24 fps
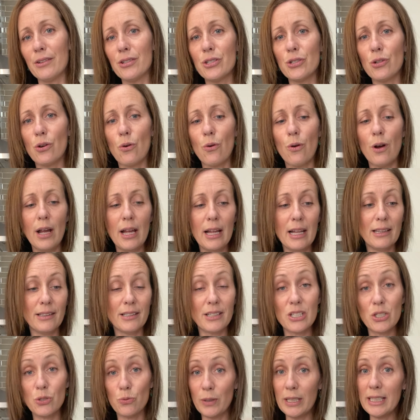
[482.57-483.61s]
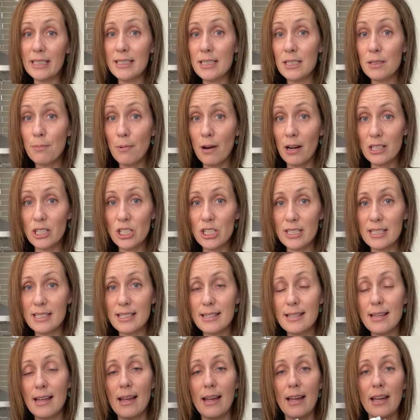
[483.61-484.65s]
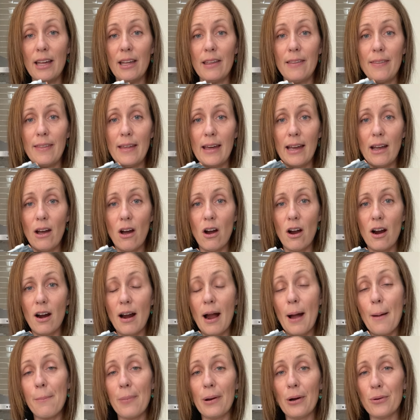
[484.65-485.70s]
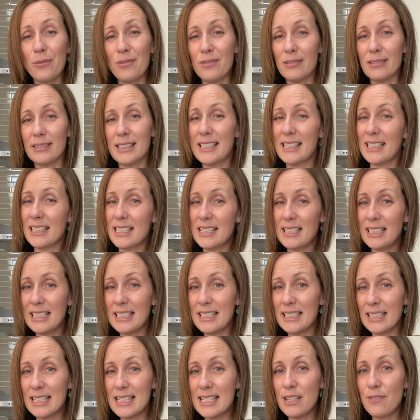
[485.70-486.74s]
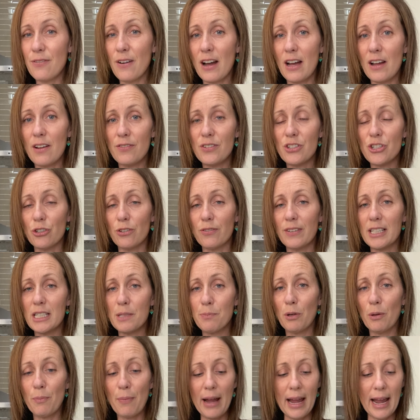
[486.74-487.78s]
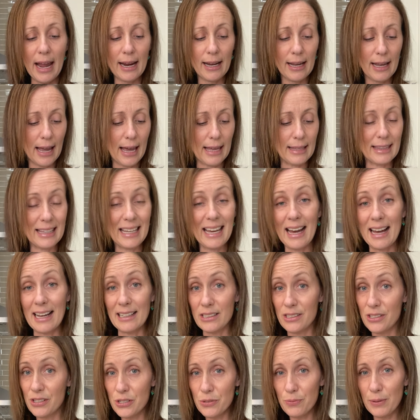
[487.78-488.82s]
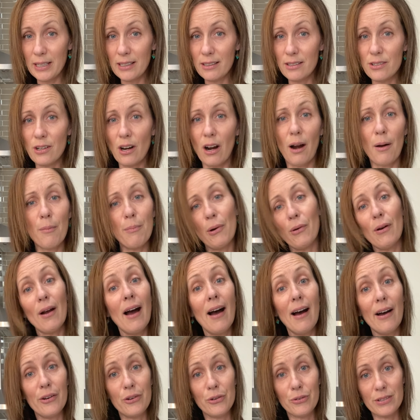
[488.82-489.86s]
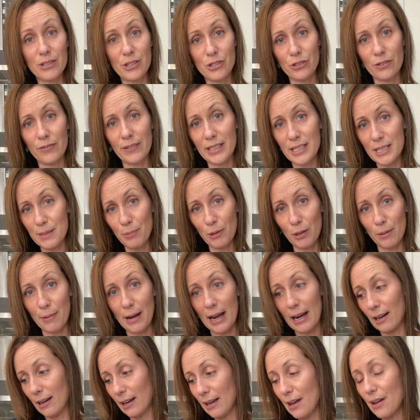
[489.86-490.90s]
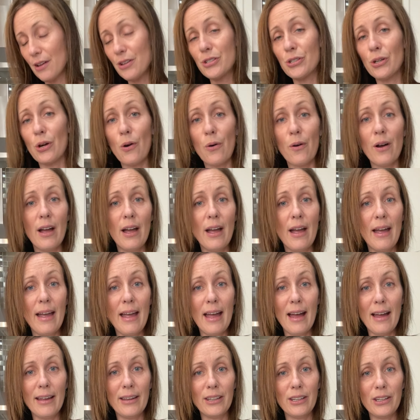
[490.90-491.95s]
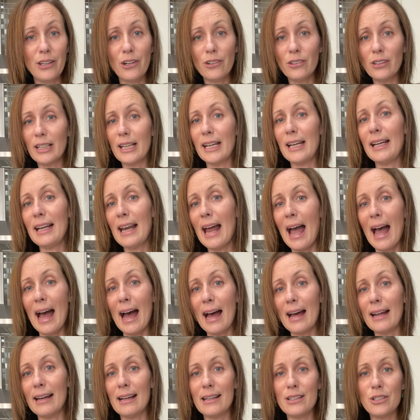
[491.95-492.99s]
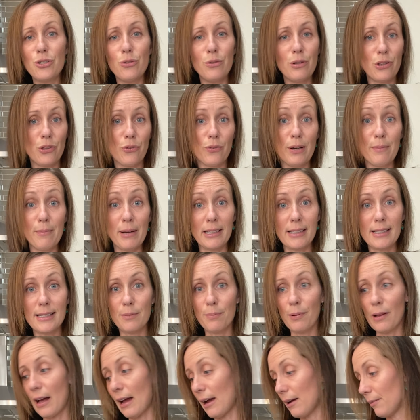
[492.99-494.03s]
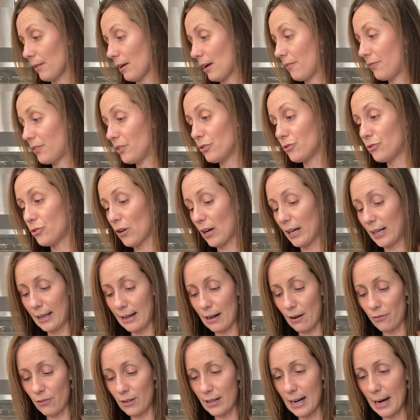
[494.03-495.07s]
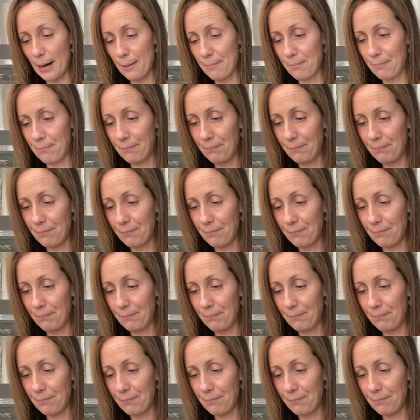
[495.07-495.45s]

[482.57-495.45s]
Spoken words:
So the sweetened matchas, they are about 60, 65 servings per bag, and the unsweetened are about 100 servings per bag. So you're looking at a 2 to 3 month supply if you drink it every day.